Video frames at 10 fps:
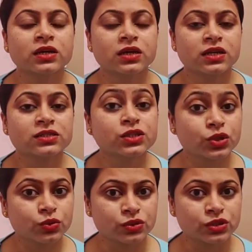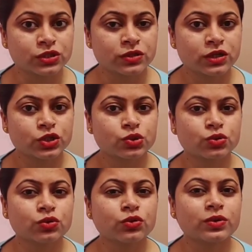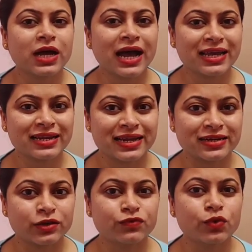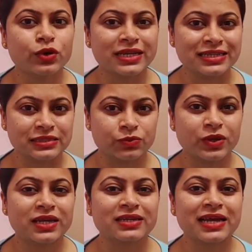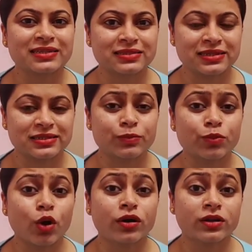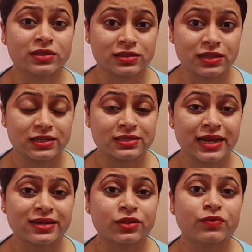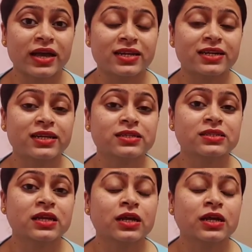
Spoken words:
is used to highlight the follies, weaknesses, hypocrisies, and the vanities